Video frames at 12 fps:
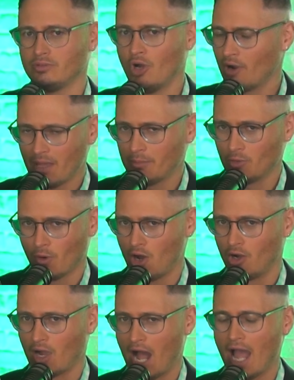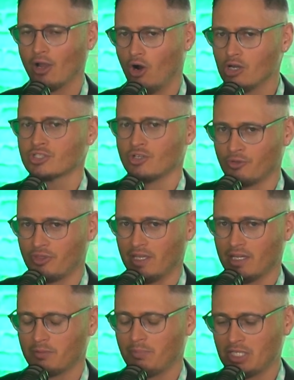don't get me wrong. I also
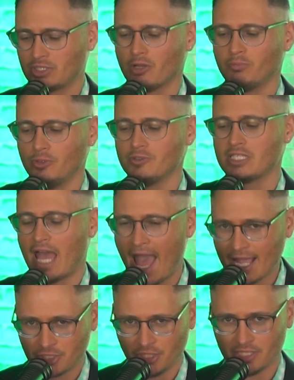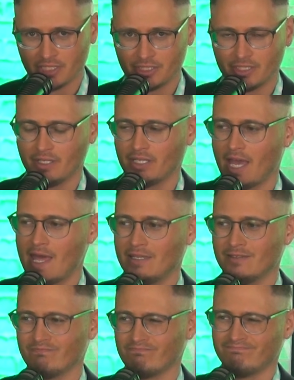think, based on Putin's actions,
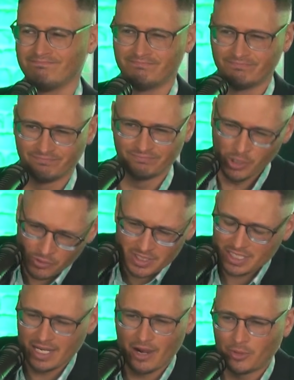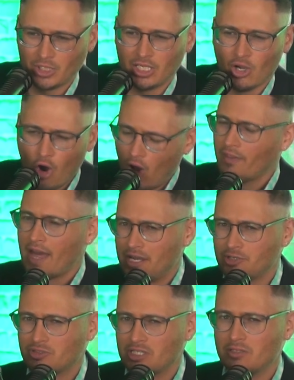that Putin is not really all that
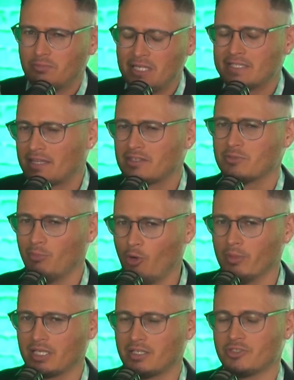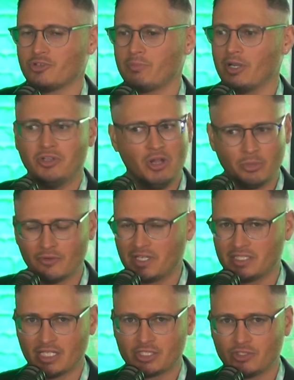interested in peace at this moment, because there's been a number of
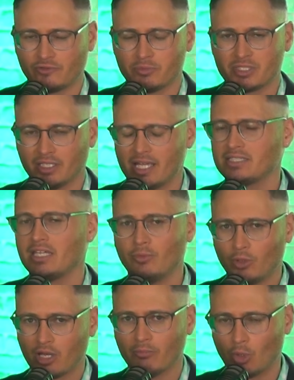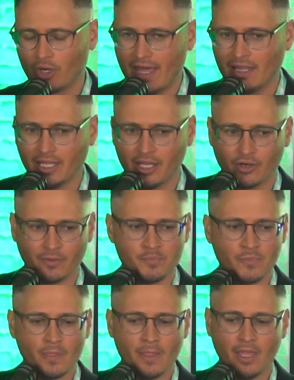concessions from Zelensky, and we'll get more to that later.
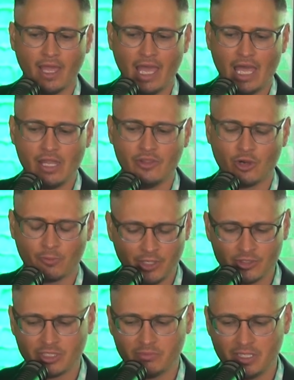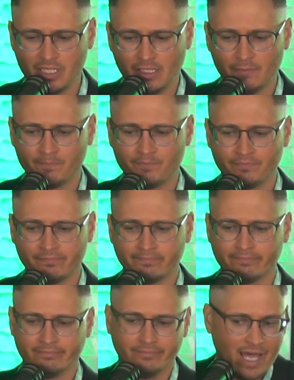And there appears to be
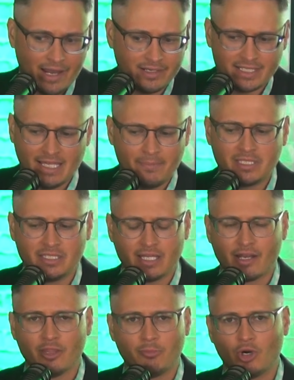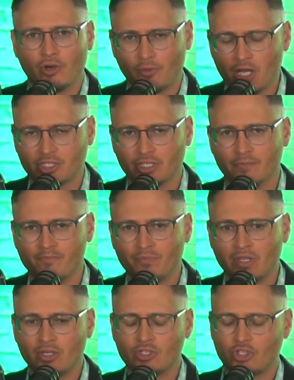not an acceptance yet on the part of Russia.
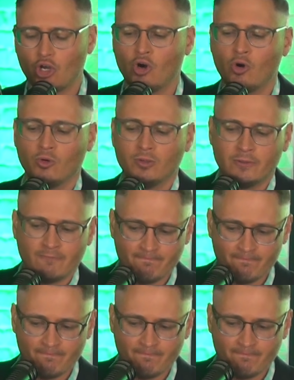So